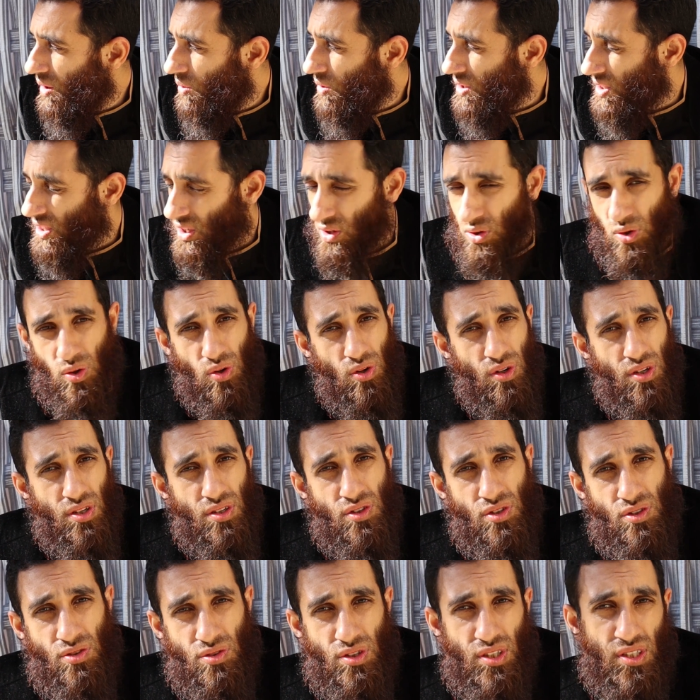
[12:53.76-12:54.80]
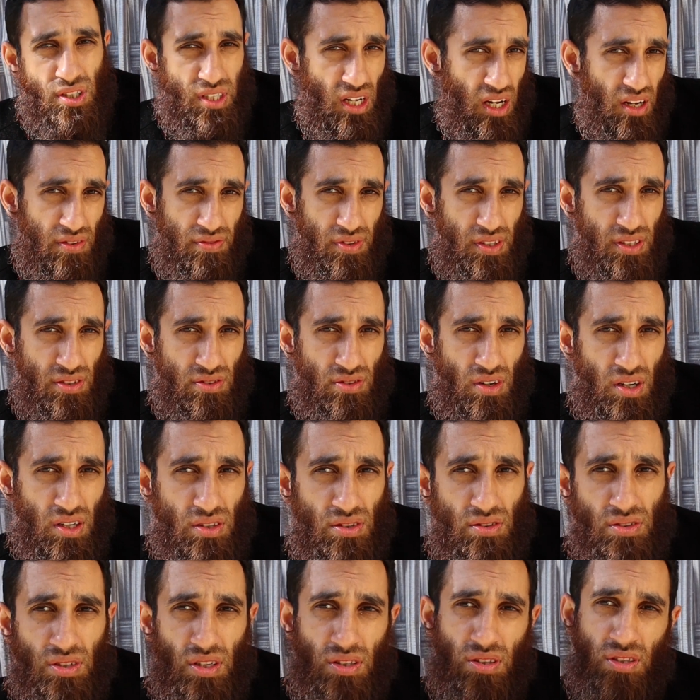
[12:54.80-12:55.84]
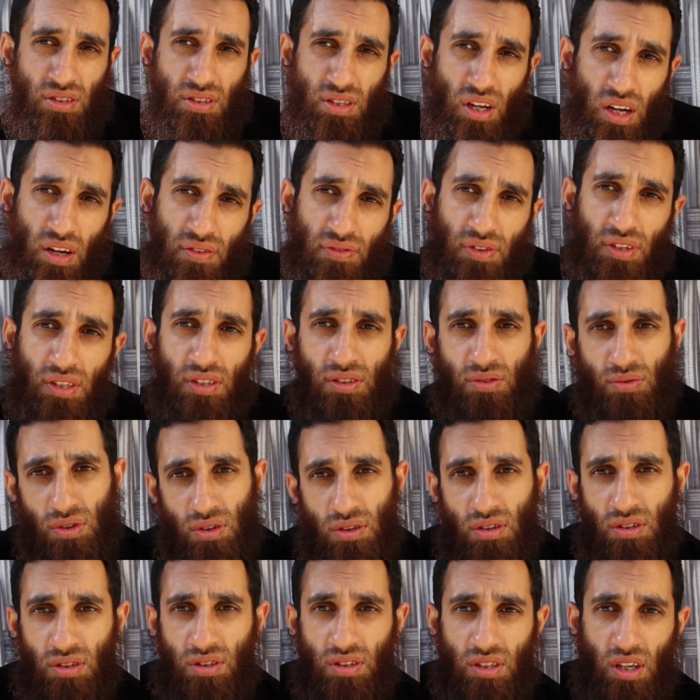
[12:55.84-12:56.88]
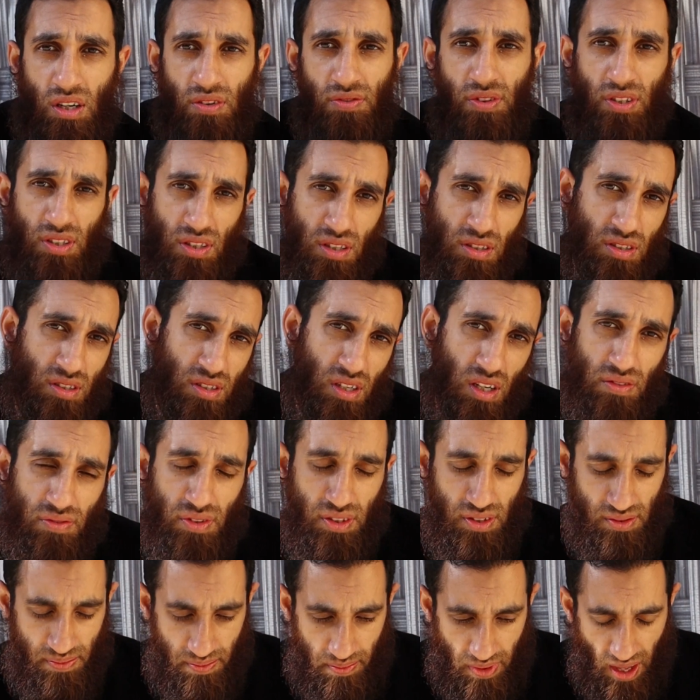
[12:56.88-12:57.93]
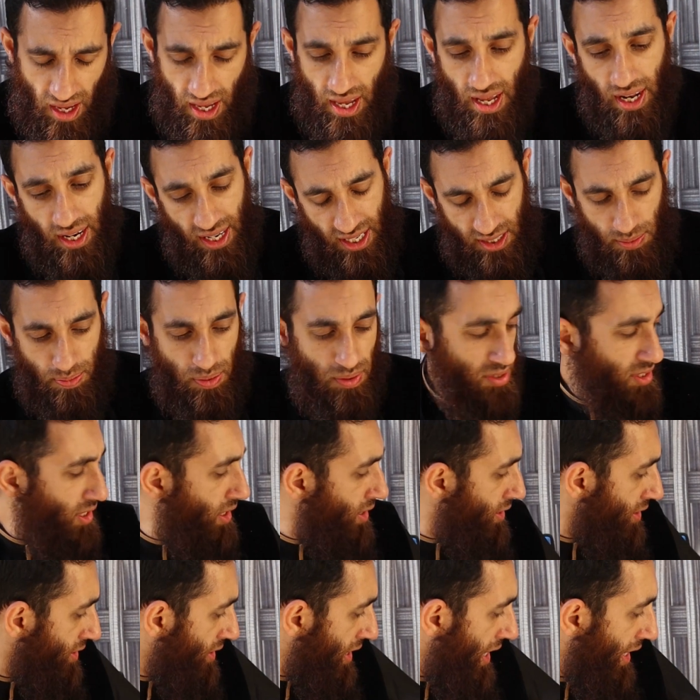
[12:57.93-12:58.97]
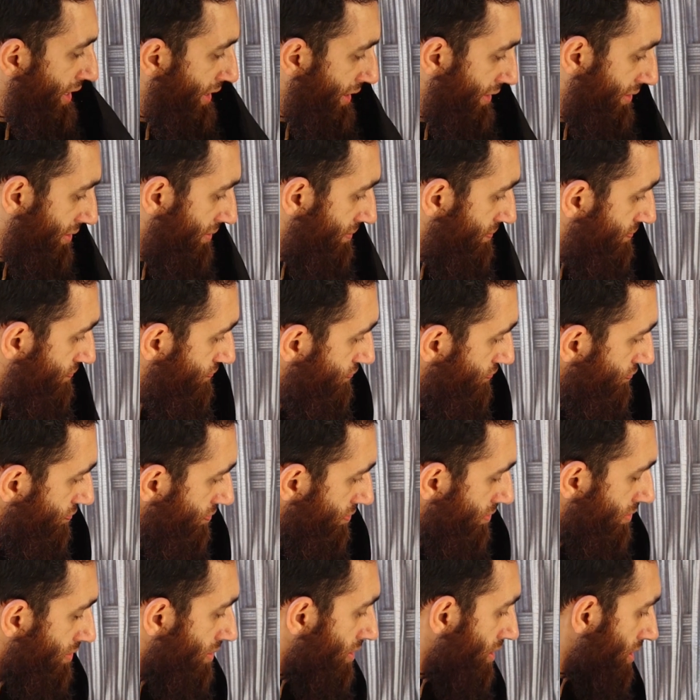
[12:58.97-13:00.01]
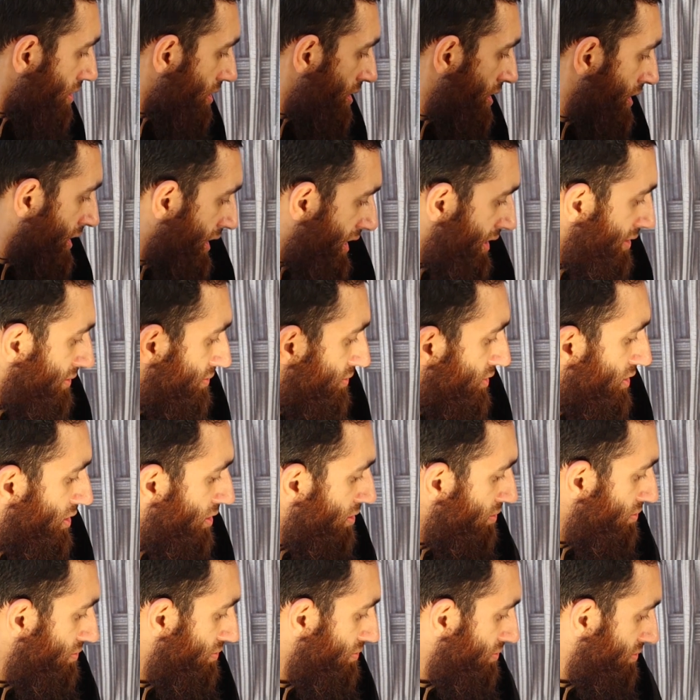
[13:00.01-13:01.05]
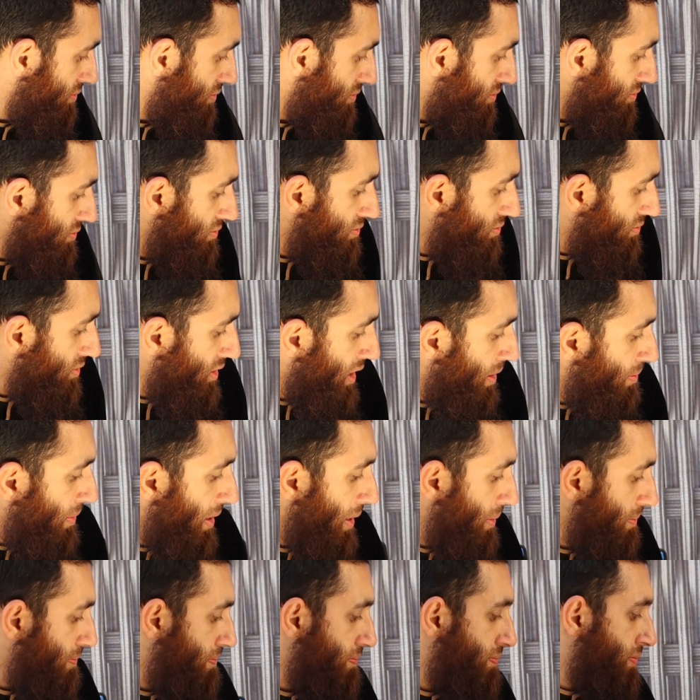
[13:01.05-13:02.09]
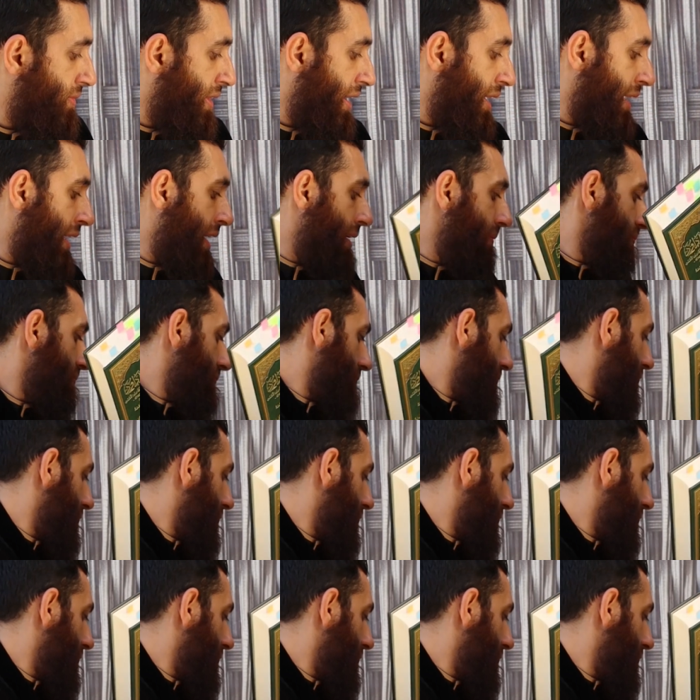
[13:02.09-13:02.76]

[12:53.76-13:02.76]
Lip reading: what's it called? To the Salafis, right? You said the Salafis, we are Salafis, are Salafis. Let's present another hadith. Okay, so I got my thingy up.